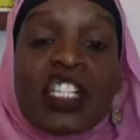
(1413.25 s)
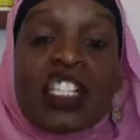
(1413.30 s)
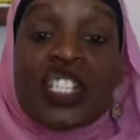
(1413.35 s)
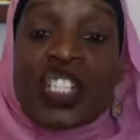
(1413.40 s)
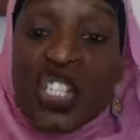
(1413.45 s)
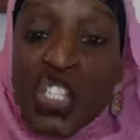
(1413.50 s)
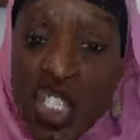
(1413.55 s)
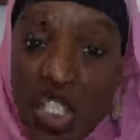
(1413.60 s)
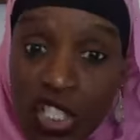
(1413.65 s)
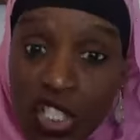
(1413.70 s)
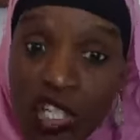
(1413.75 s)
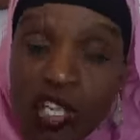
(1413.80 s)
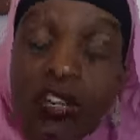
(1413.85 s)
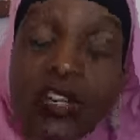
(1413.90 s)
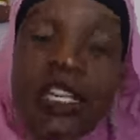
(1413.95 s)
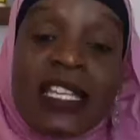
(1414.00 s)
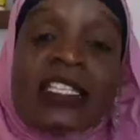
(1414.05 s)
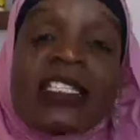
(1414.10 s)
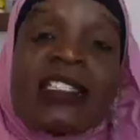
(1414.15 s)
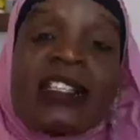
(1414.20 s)
Sugar
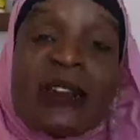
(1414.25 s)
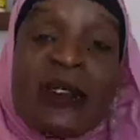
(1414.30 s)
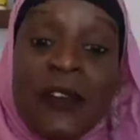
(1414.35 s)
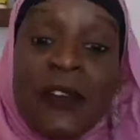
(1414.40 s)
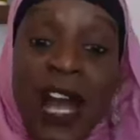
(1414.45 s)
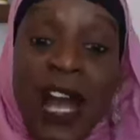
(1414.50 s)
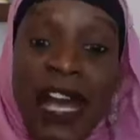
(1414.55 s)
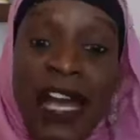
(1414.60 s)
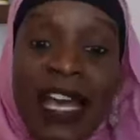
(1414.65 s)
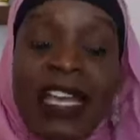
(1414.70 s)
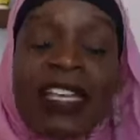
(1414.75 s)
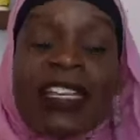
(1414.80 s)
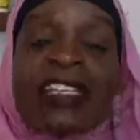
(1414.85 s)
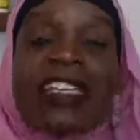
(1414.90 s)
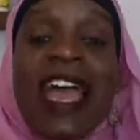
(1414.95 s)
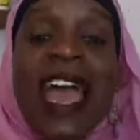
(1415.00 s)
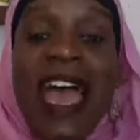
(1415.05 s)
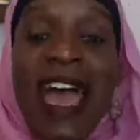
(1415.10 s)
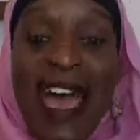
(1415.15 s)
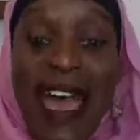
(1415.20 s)
is
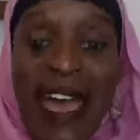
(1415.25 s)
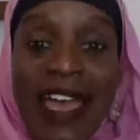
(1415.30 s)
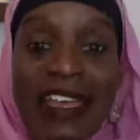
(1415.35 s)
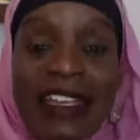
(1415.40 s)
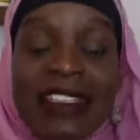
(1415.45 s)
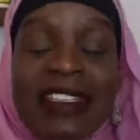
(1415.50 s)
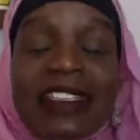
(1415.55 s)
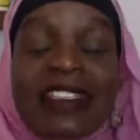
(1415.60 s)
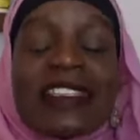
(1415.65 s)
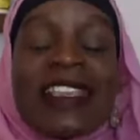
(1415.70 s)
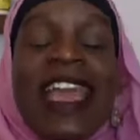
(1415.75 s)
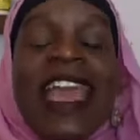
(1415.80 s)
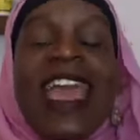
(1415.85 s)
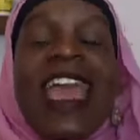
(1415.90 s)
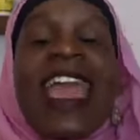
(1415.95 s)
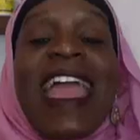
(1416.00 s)
defined as